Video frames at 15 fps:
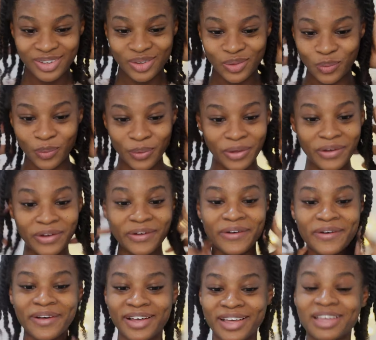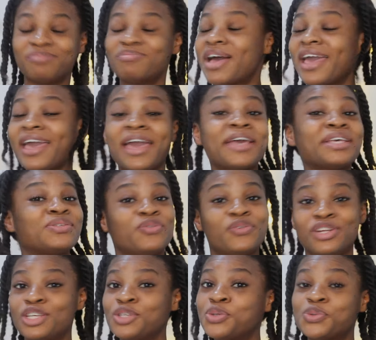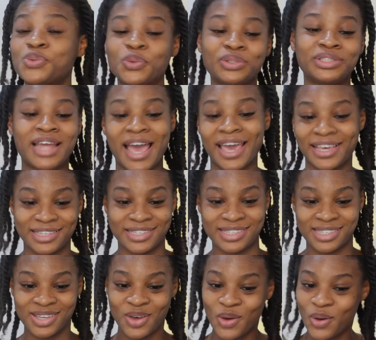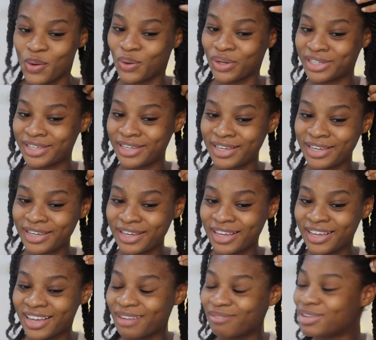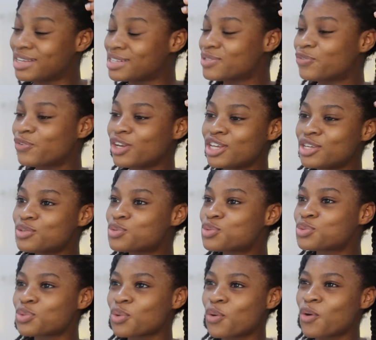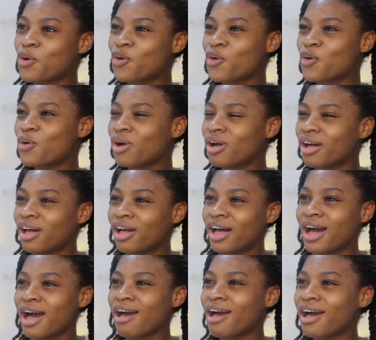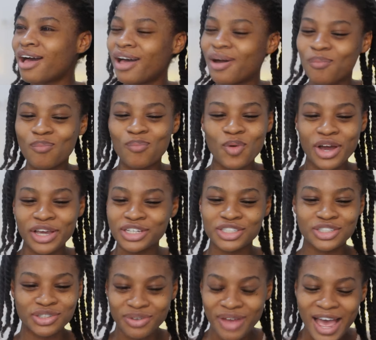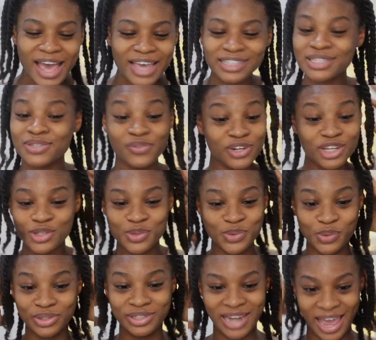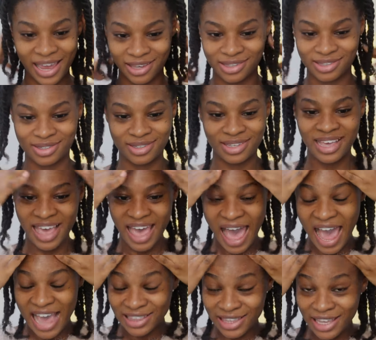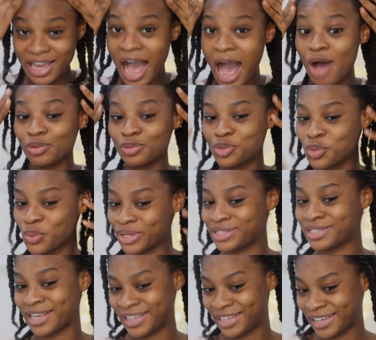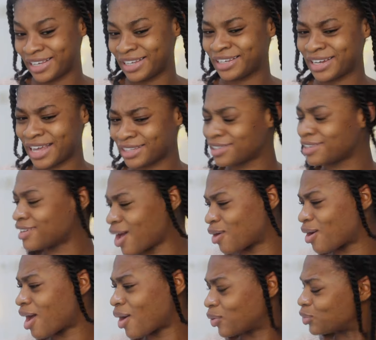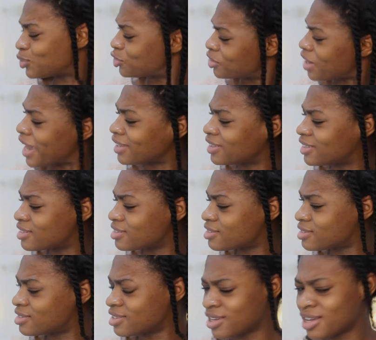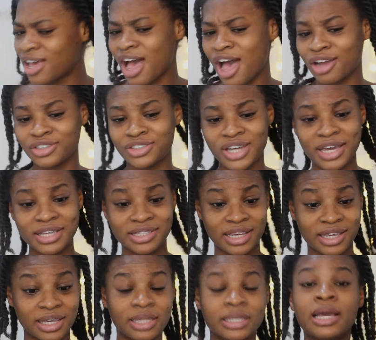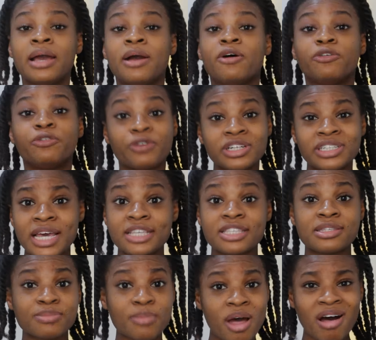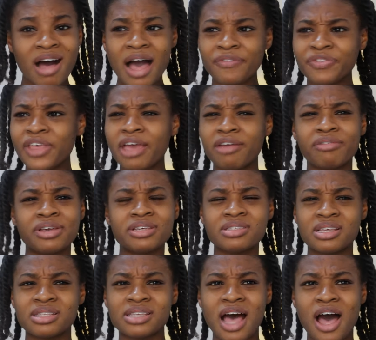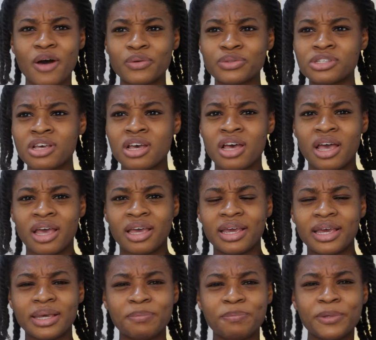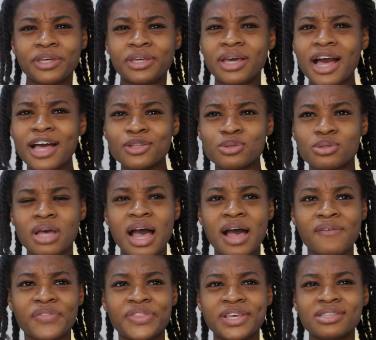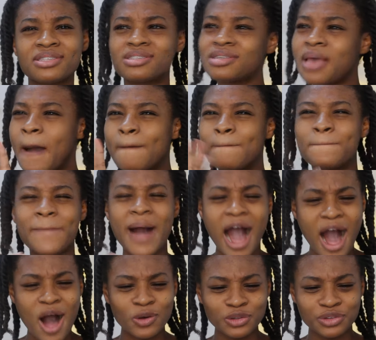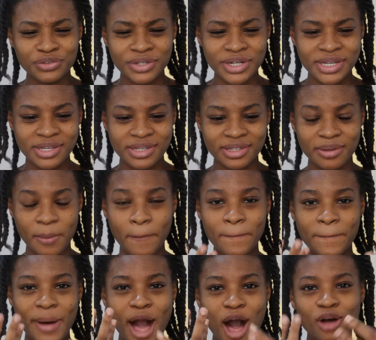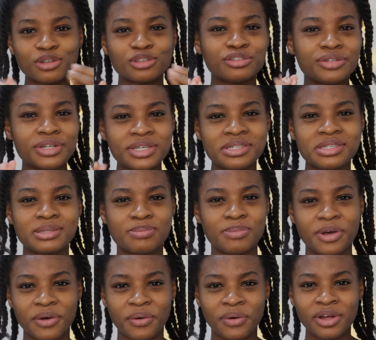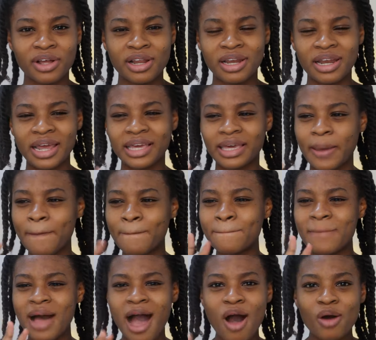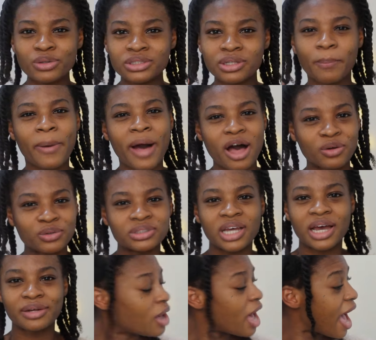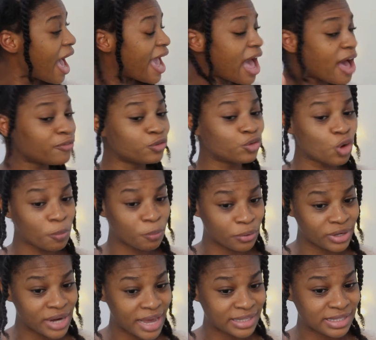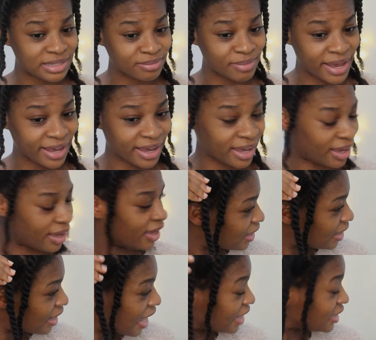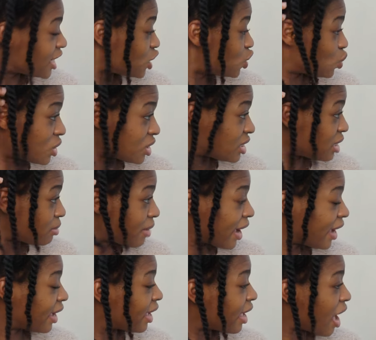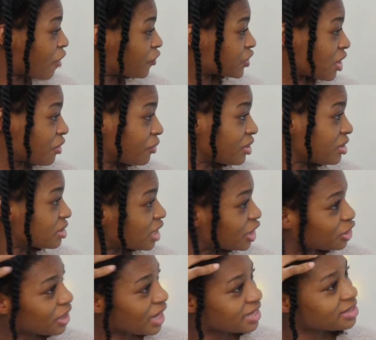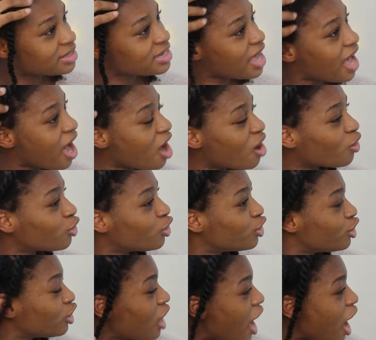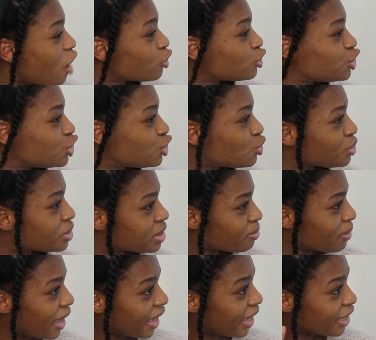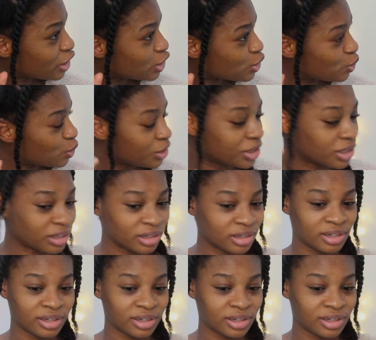Well, my hair is feeling so nice, okay? It's feeling so moisturized, it's feeling so nice i think i'll do it again i think I'll try this i'll try it again for the smell after i rinsed it out it began to have this powdery powdery smell like a mouth powder i have no product in my hair i just twisted my hair after rinsing you can see how how juicy my hair is looking